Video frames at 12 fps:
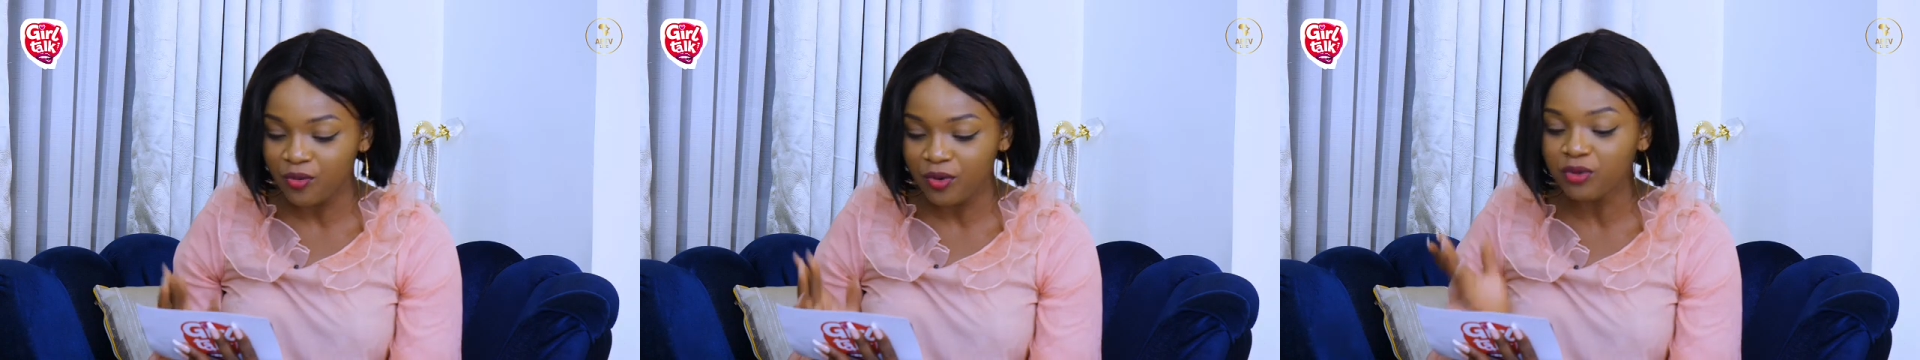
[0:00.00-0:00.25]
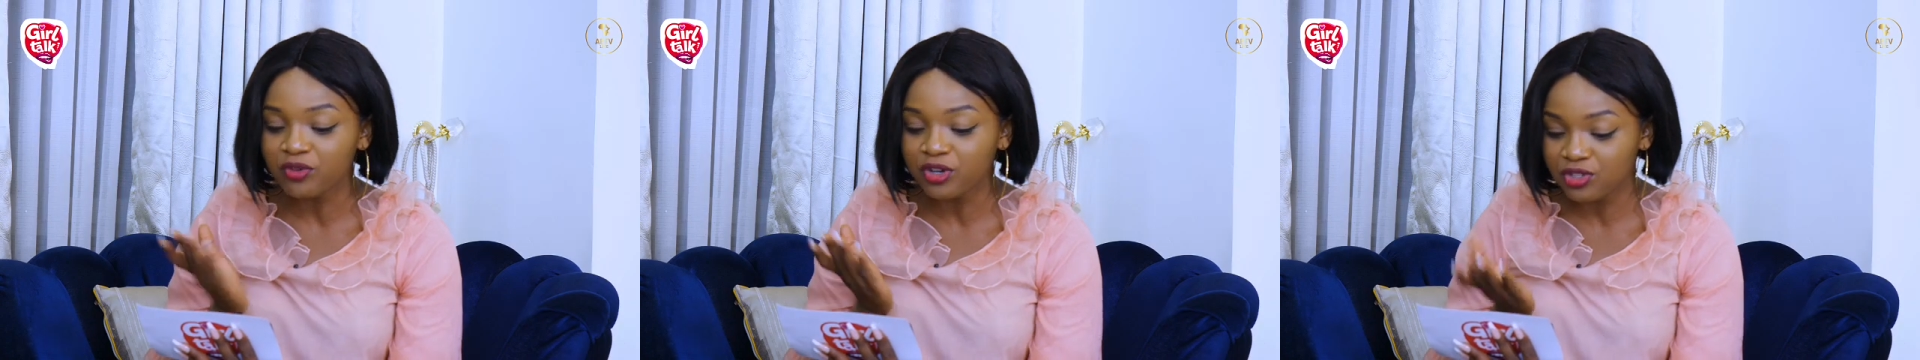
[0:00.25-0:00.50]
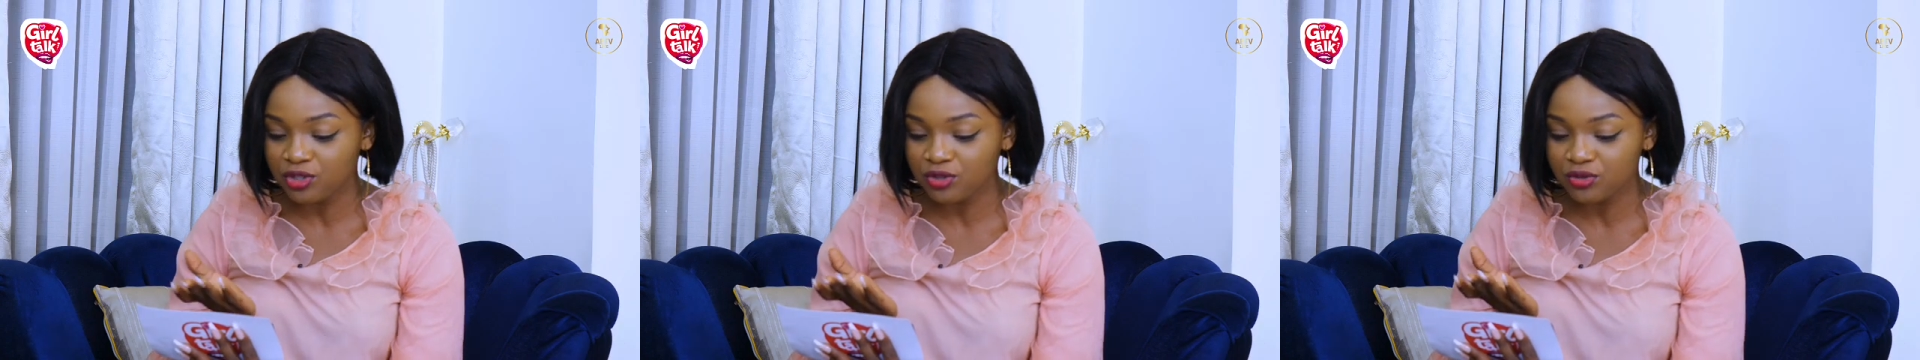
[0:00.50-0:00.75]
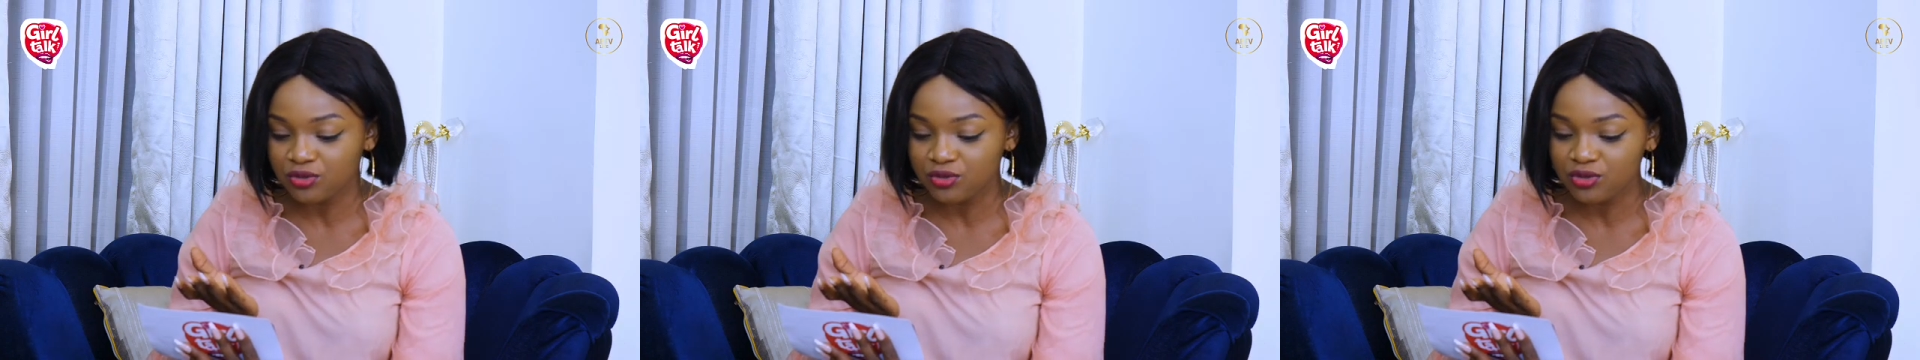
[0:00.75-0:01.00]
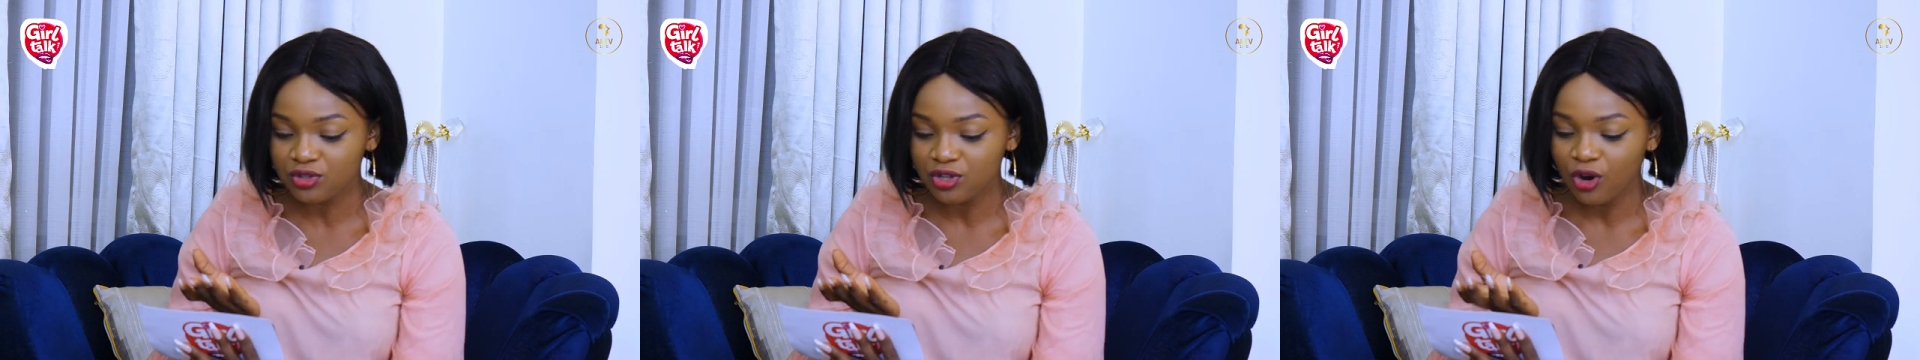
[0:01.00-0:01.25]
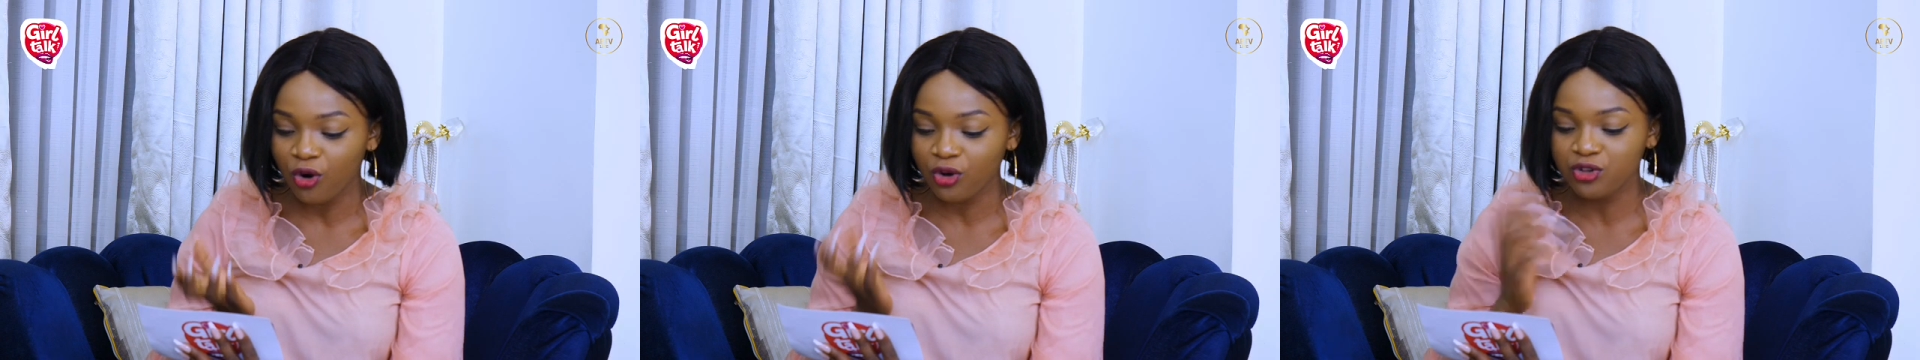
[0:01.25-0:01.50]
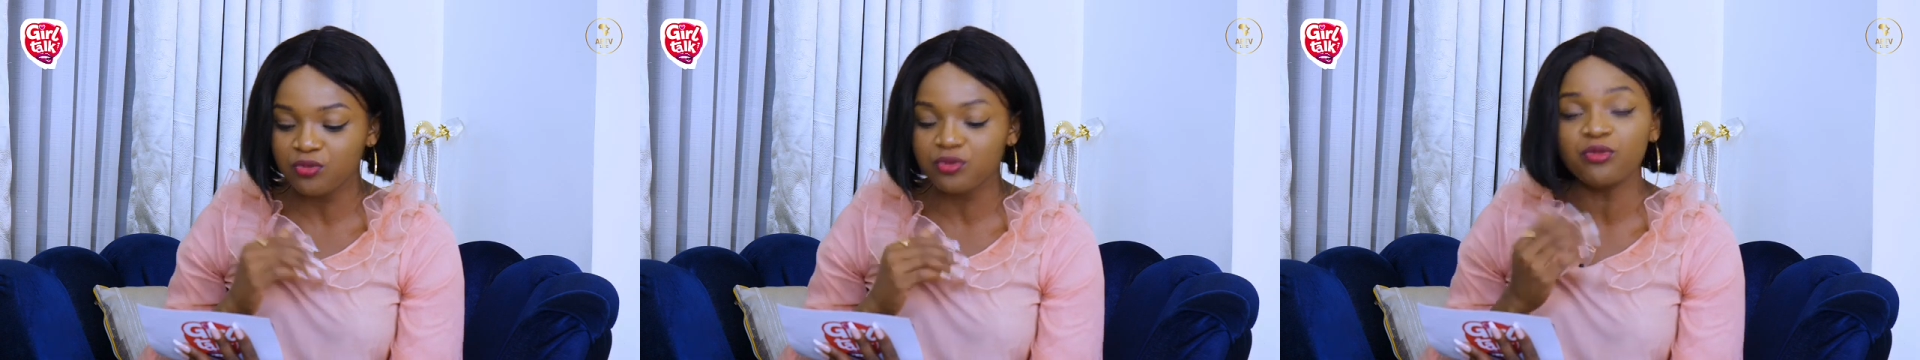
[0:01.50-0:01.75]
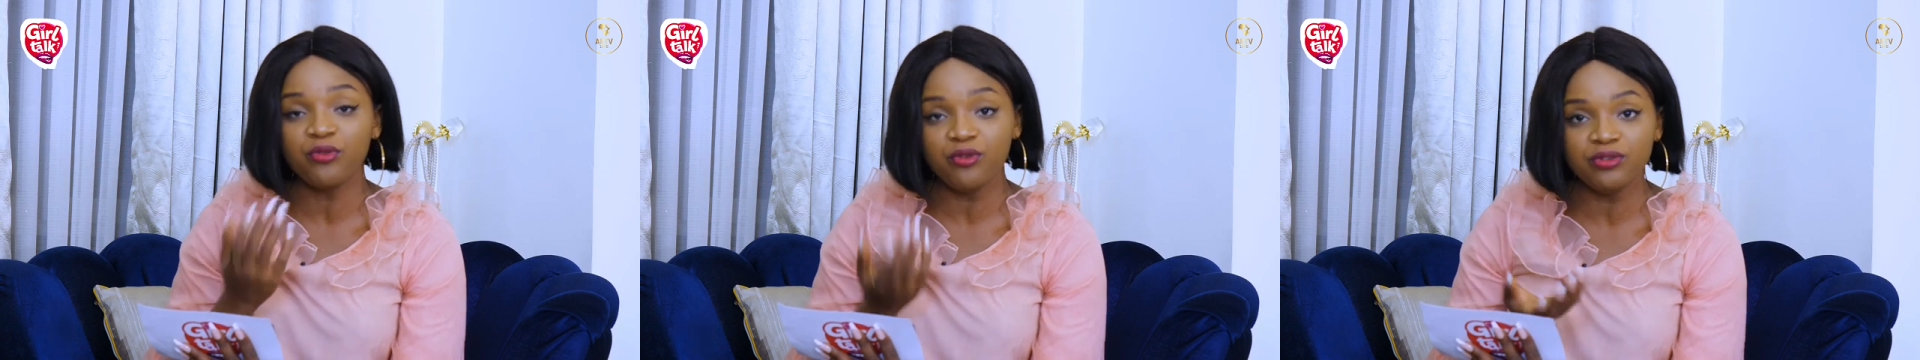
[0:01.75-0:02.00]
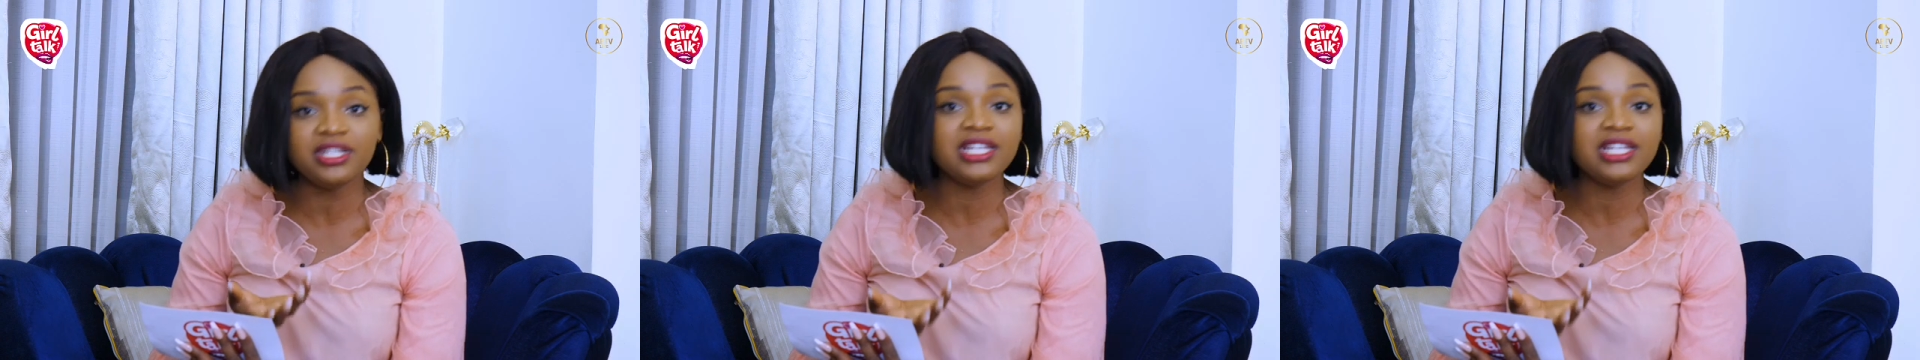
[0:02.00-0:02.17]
you will reduce, or you will